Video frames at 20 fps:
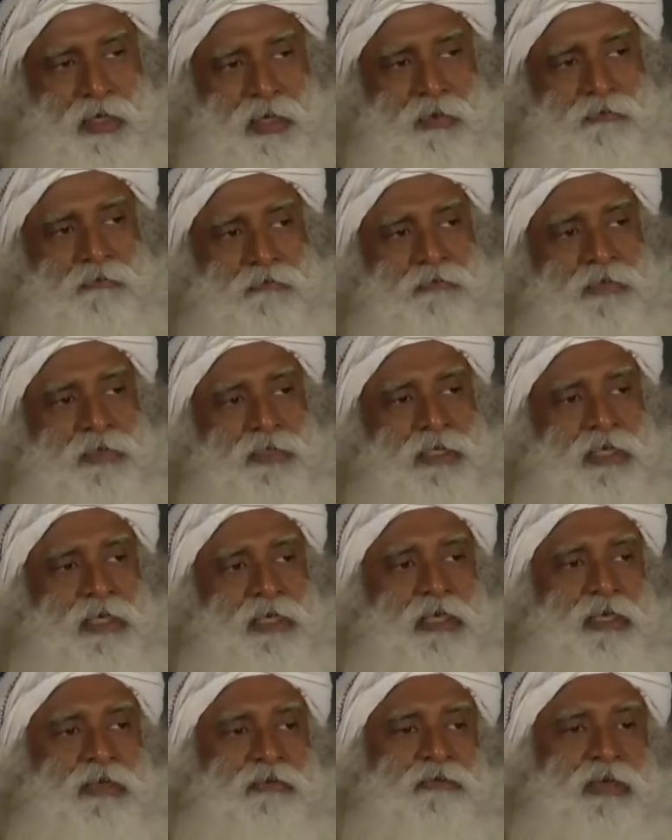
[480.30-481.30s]
and
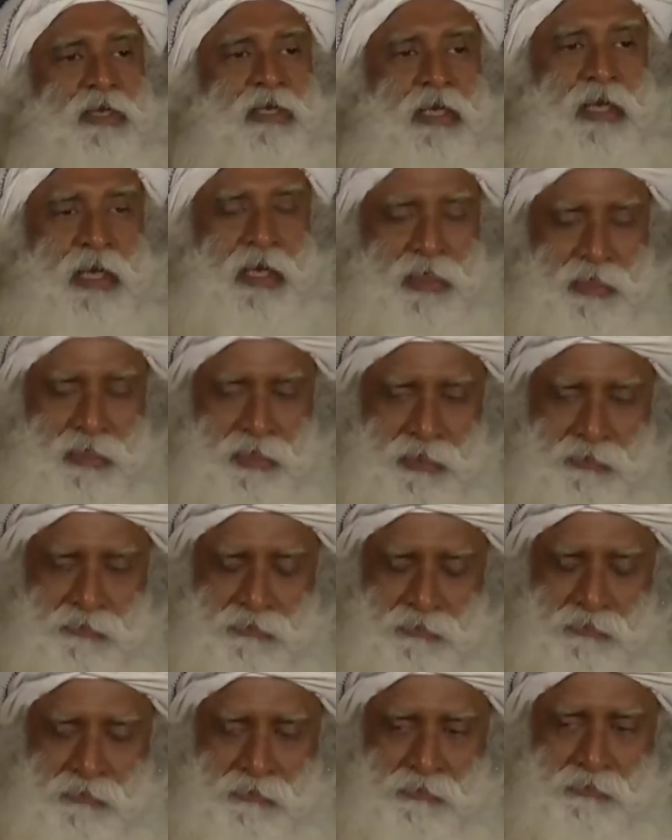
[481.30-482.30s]
physically very active,
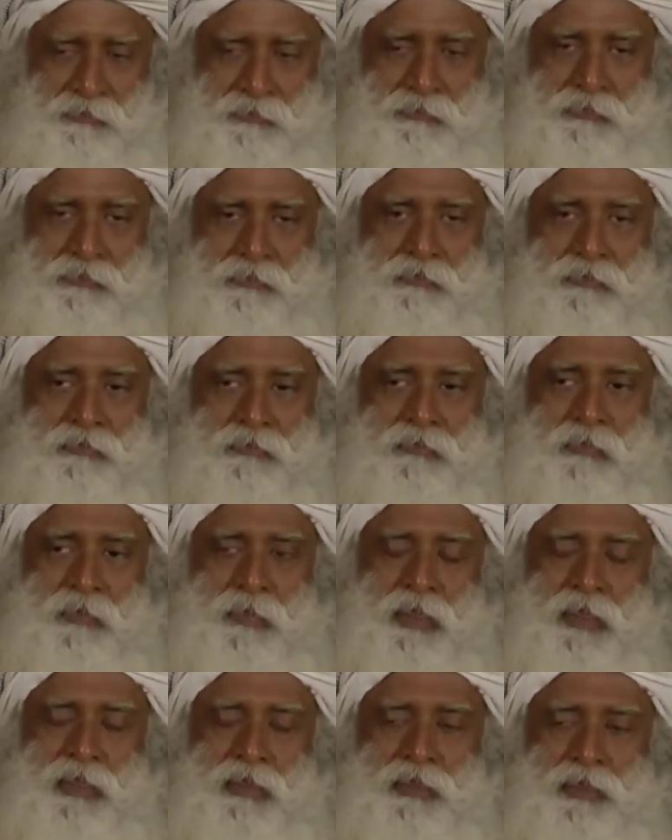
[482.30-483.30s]

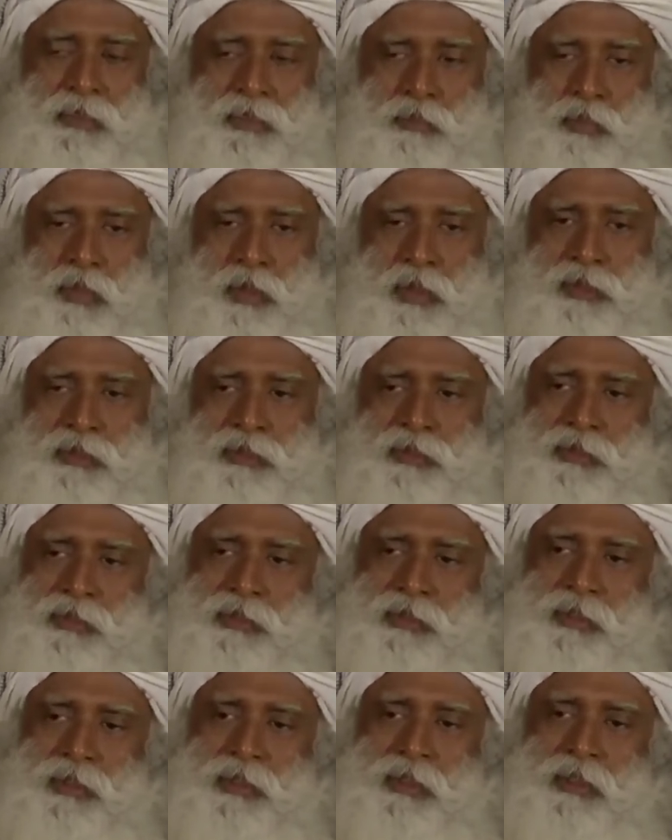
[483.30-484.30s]
it is important
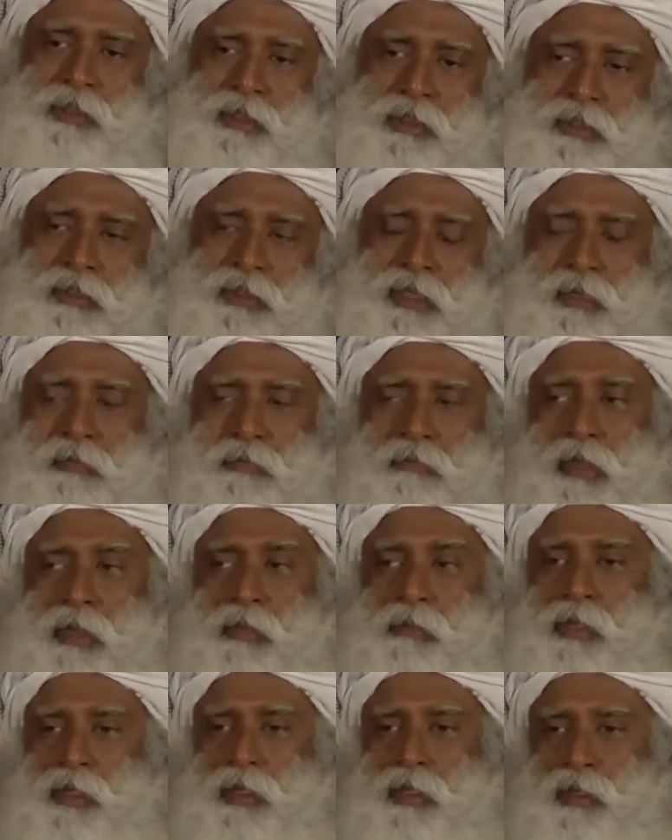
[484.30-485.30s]
that
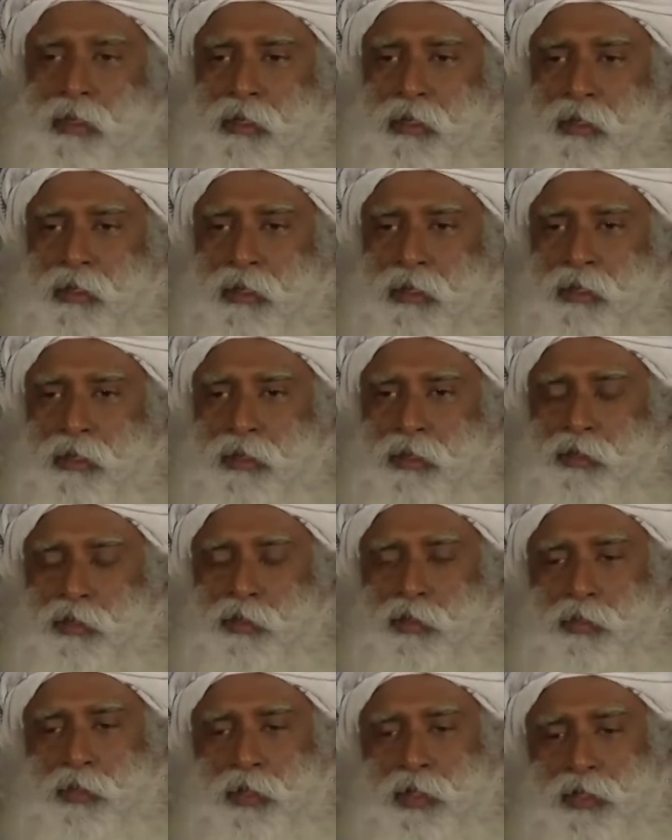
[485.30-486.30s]
maybe
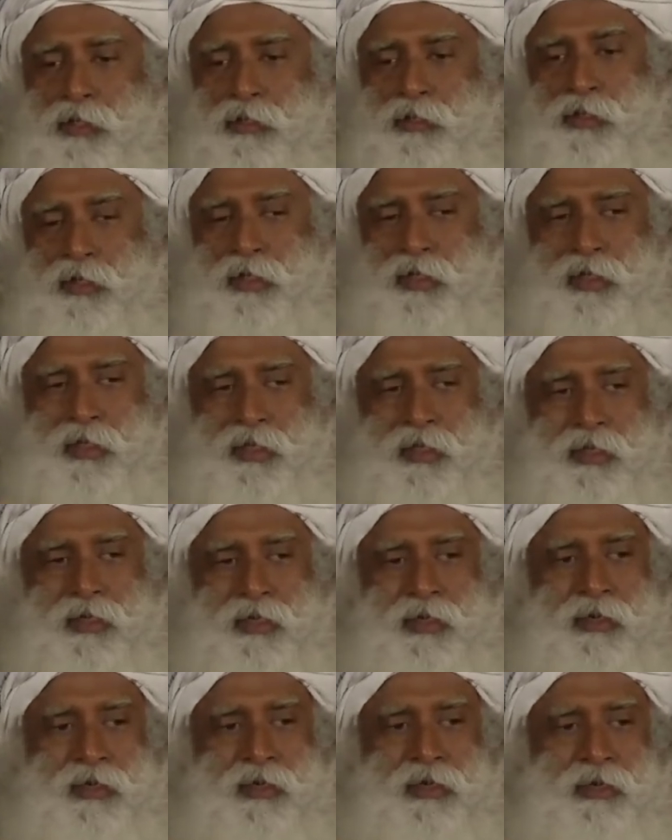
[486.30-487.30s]
you bring 3
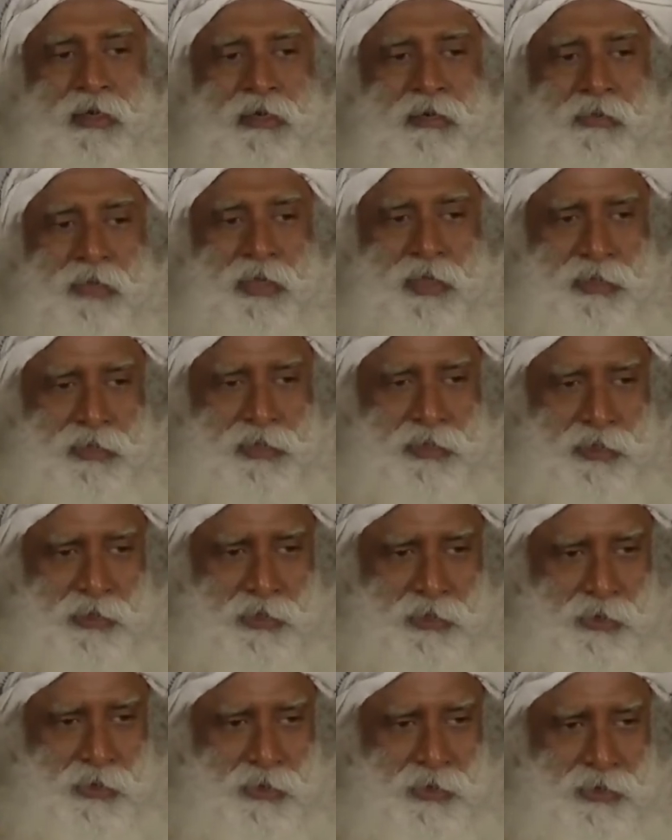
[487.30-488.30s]
meals into
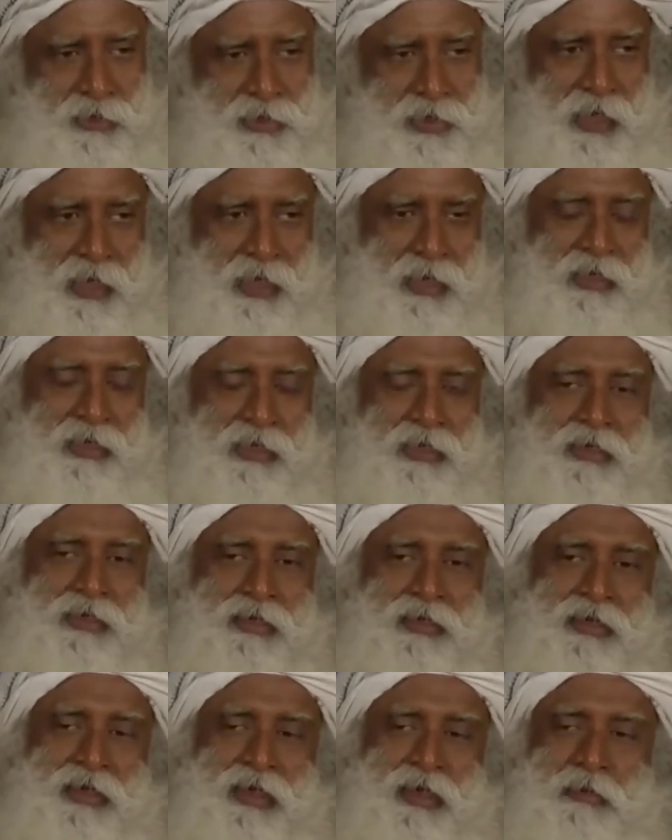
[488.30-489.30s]
your day,
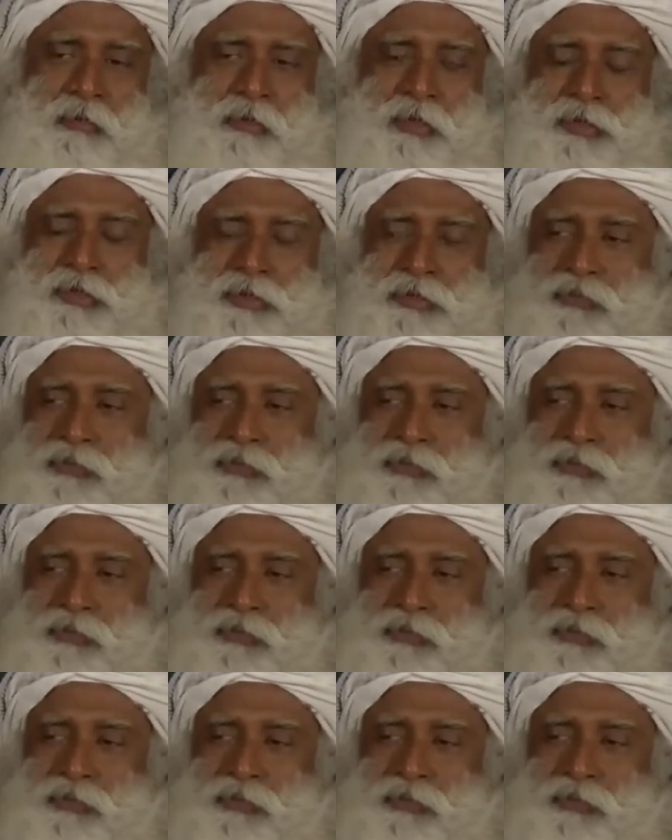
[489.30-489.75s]
and most of